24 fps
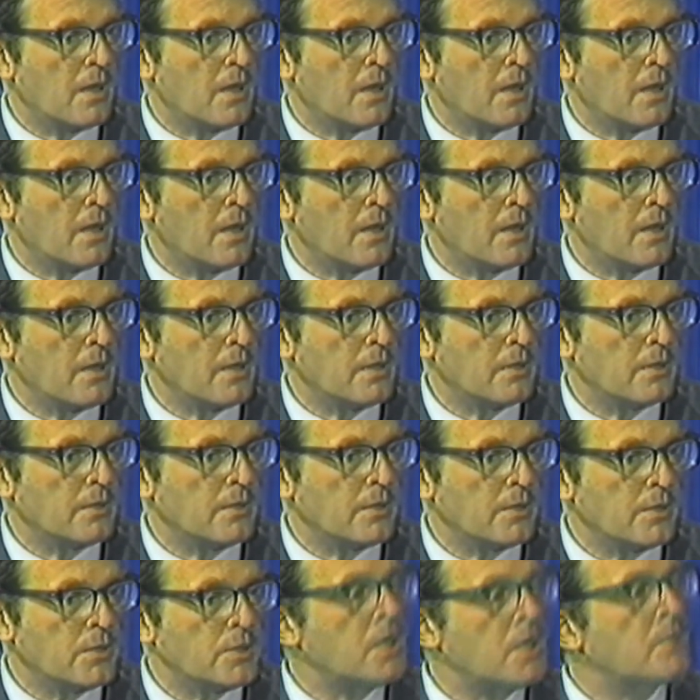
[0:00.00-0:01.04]

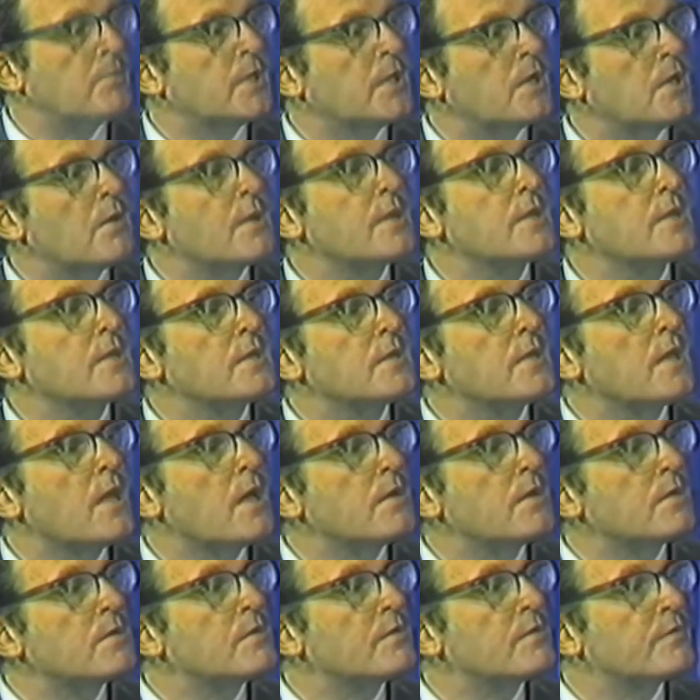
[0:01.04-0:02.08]
And she had been going to
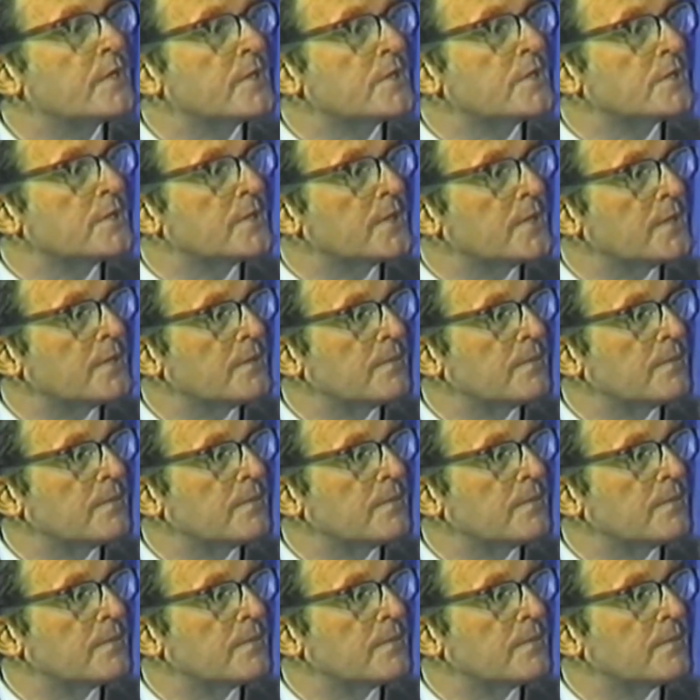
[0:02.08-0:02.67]
Indiana University.